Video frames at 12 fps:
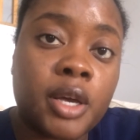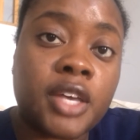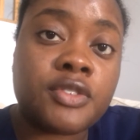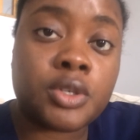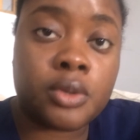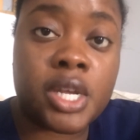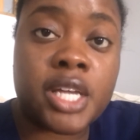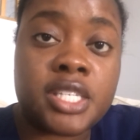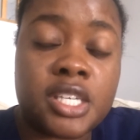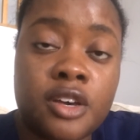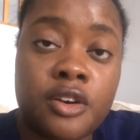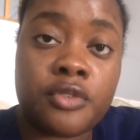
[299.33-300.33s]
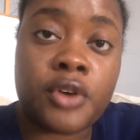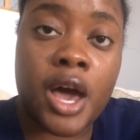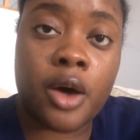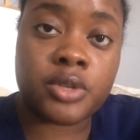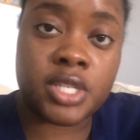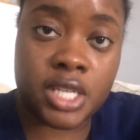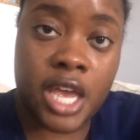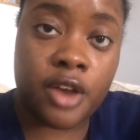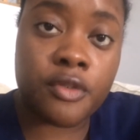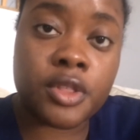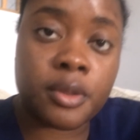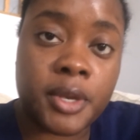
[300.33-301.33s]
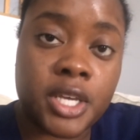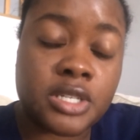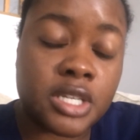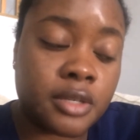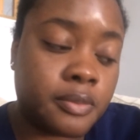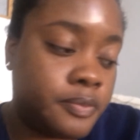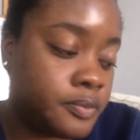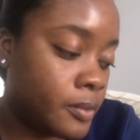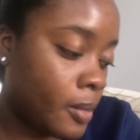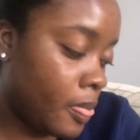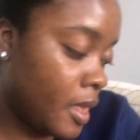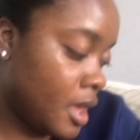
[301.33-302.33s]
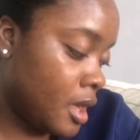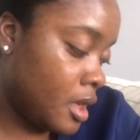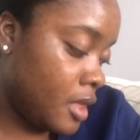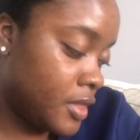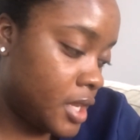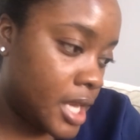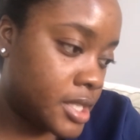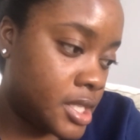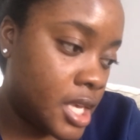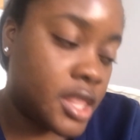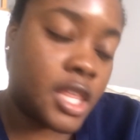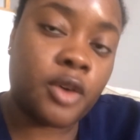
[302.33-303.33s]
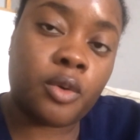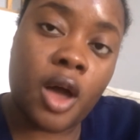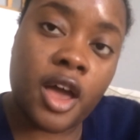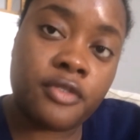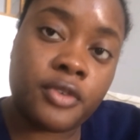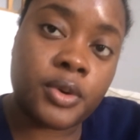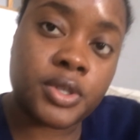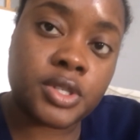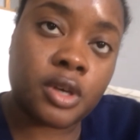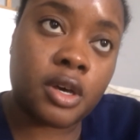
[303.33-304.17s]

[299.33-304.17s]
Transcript: gives you an idea of how to care for the patient. The next thing that I focus